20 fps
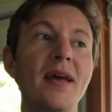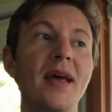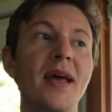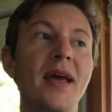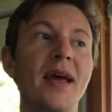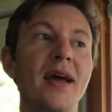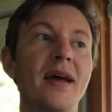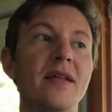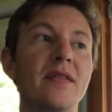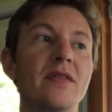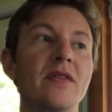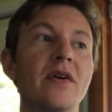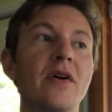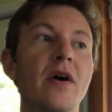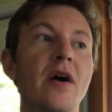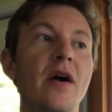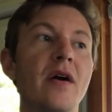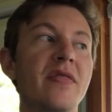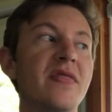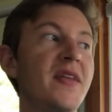And there
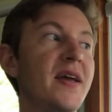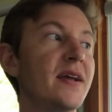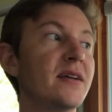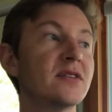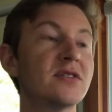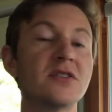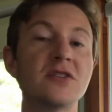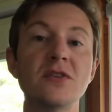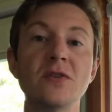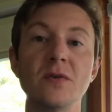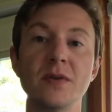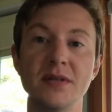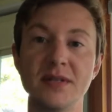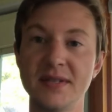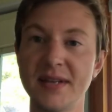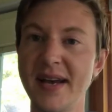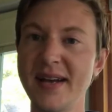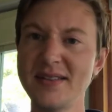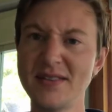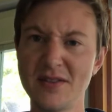are things to
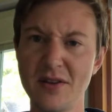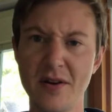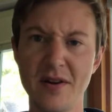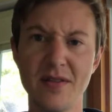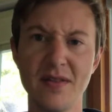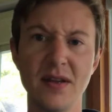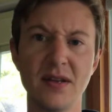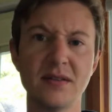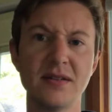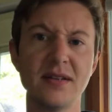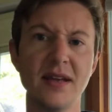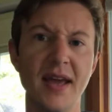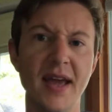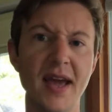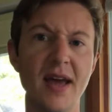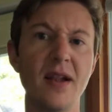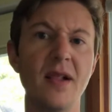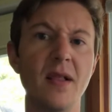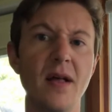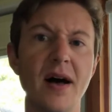assess. There are things to
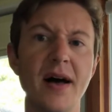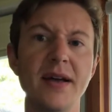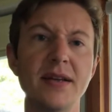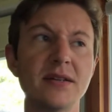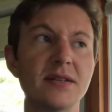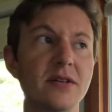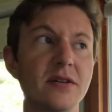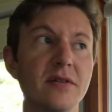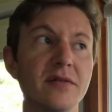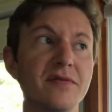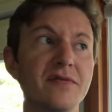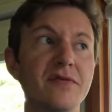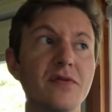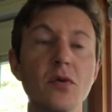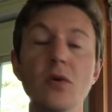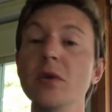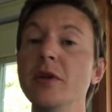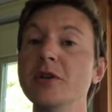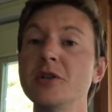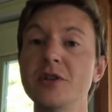analyze. You're
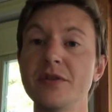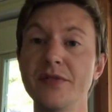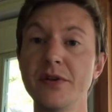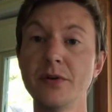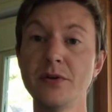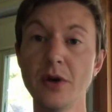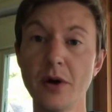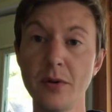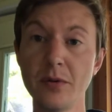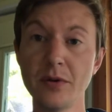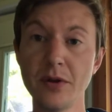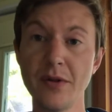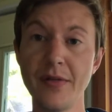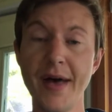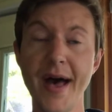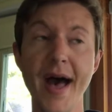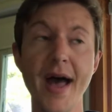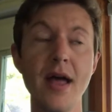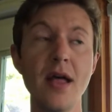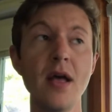foolish if you don't do
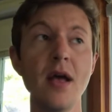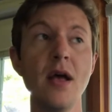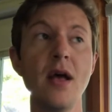that.